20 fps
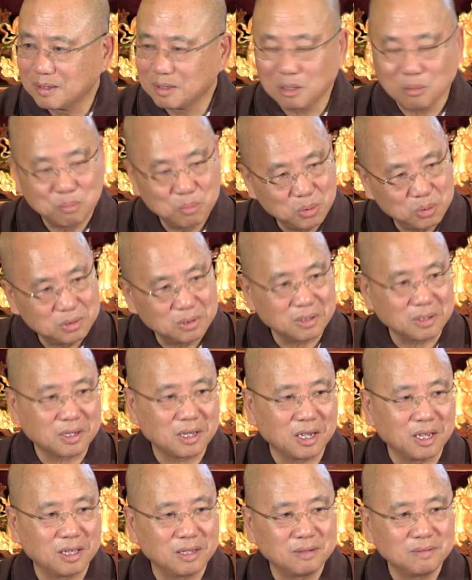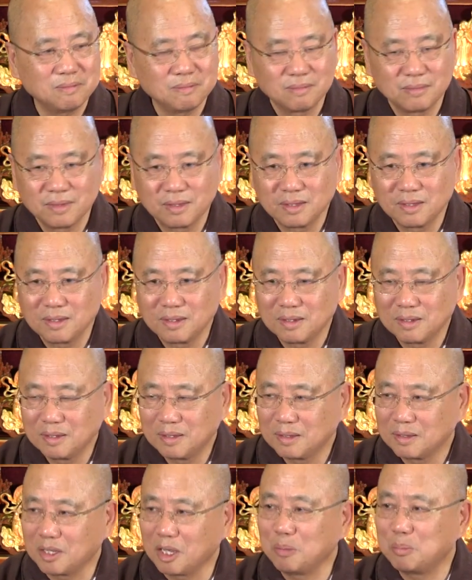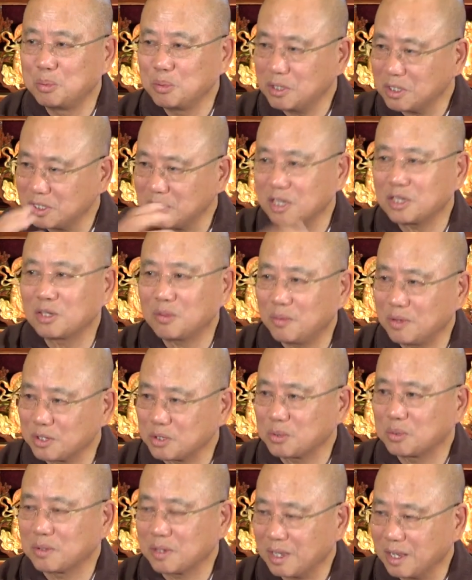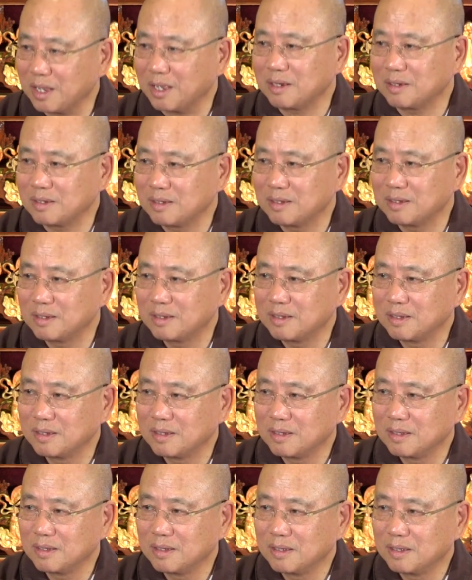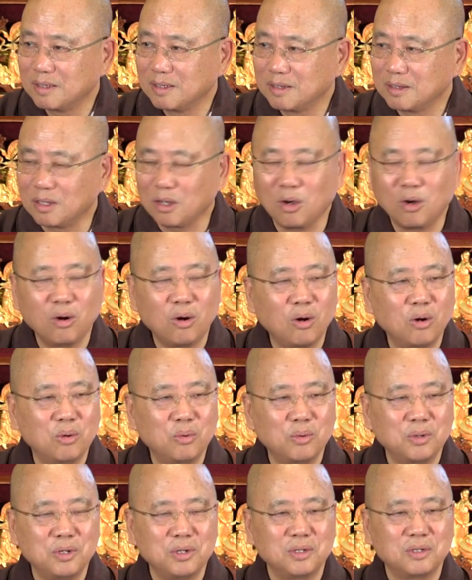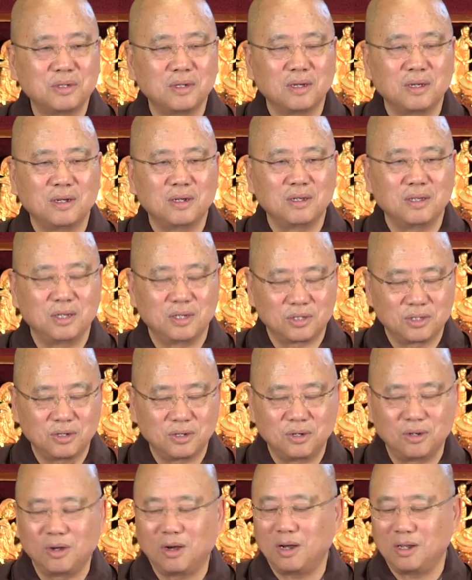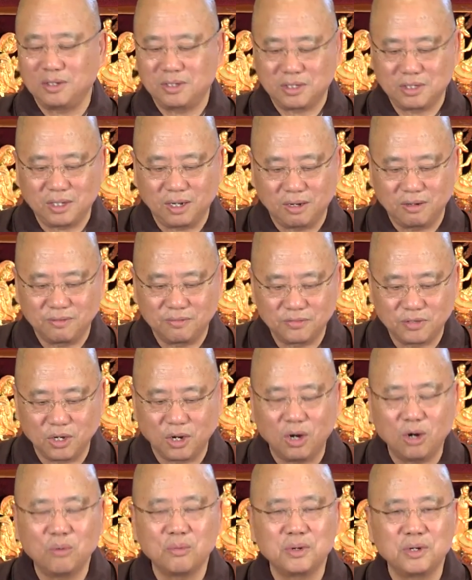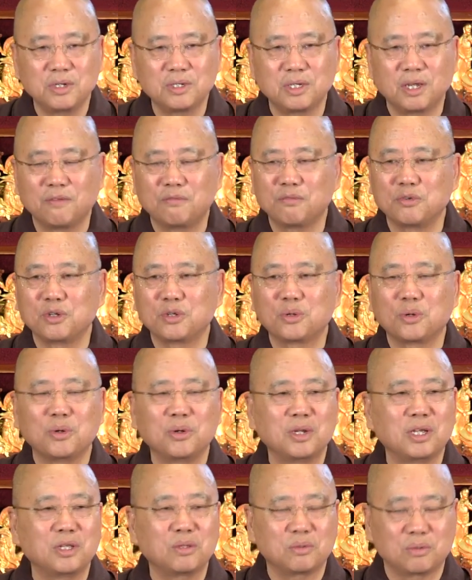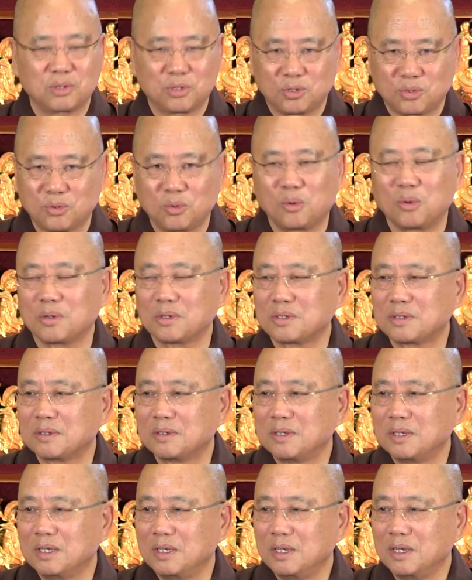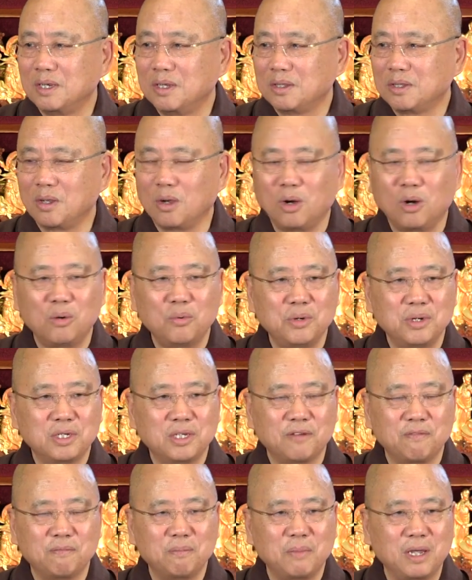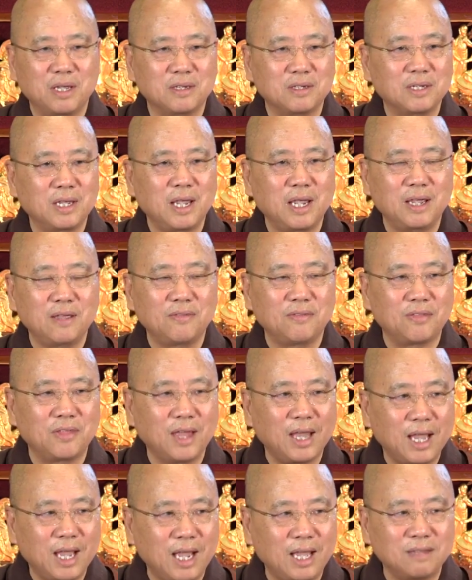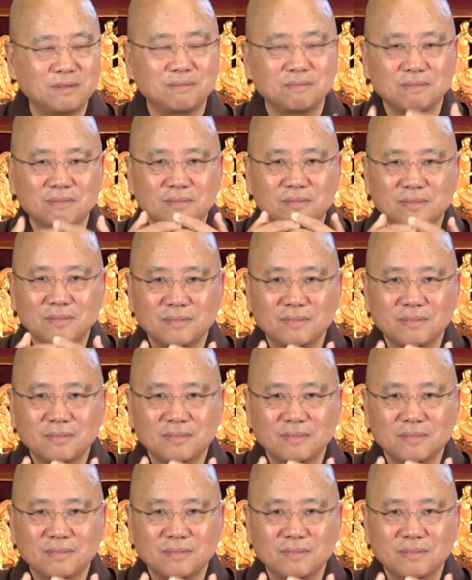The Buddha can, the Bodhisattvas who can. They always is non-self. They always have returning to the source. They always have maintained that,